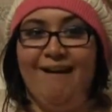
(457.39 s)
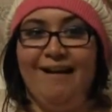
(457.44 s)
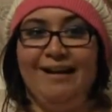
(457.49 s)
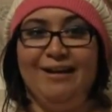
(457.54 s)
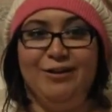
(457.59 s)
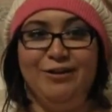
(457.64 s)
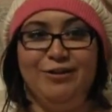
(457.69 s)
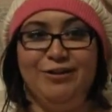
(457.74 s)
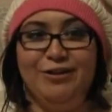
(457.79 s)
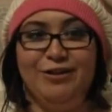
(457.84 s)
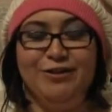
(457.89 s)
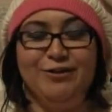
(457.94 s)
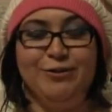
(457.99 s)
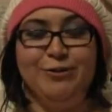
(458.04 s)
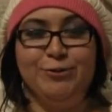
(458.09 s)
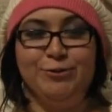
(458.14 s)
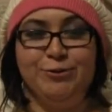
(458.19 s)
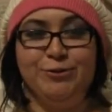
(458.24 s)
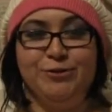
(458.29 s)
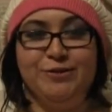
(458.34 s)
I learned the
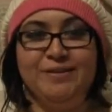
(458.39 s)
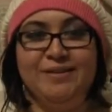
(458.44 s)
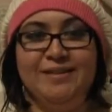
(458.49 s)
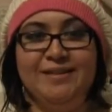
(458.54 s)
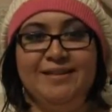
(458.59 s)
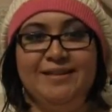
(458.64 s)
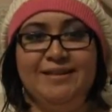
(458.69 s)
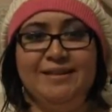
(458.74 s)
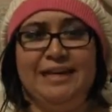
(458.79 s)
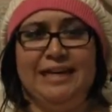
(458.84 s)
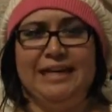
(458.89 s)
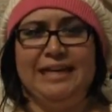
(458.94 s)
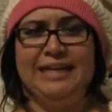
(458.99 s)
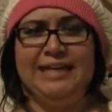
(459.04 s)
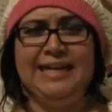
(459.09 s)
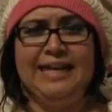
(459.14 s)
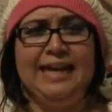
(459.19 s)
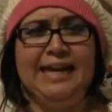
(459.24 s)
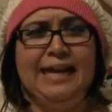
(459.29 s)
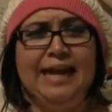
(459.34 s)
controls,
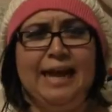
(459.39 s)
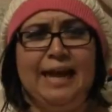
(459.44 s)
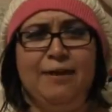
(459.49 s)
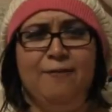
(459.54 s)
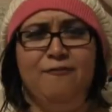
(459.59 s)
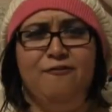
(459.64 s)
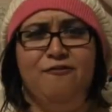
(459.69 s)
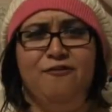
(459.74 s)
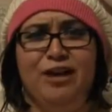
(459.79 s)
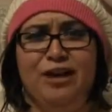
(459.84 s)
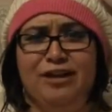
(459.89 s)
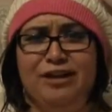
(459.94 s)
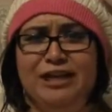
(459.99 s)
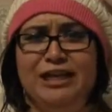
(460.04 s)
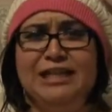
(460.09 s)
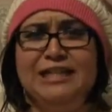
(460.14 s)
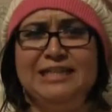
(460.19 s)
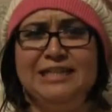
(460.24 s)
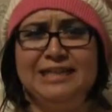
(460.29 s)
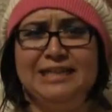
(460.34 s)
and then I got
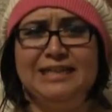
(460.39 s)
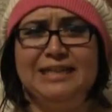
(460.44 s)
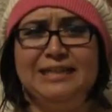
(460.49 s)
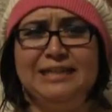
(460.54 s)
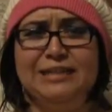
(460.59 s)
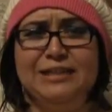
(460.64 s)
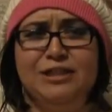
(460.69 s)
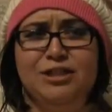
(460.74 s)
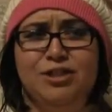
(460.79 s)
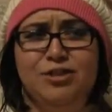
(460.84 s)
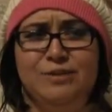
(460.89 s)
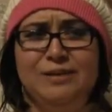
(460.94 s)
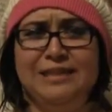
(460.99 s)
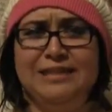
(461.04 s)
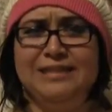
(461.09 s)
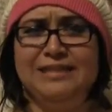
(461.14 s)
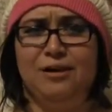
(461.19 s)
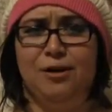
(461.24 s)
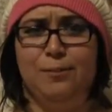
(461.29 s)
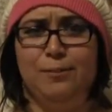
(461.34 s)
very addicted to
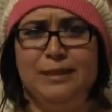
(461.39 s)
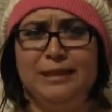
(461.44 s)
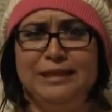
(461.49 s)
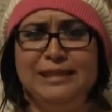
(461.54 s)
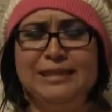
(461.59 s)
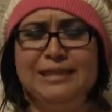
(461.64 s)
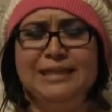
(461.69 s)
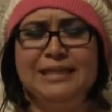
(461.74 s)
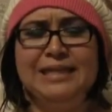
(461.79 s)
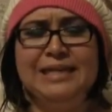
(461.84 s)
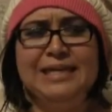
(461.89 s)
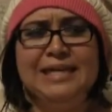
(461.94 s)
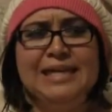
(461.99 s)
shooting zombies.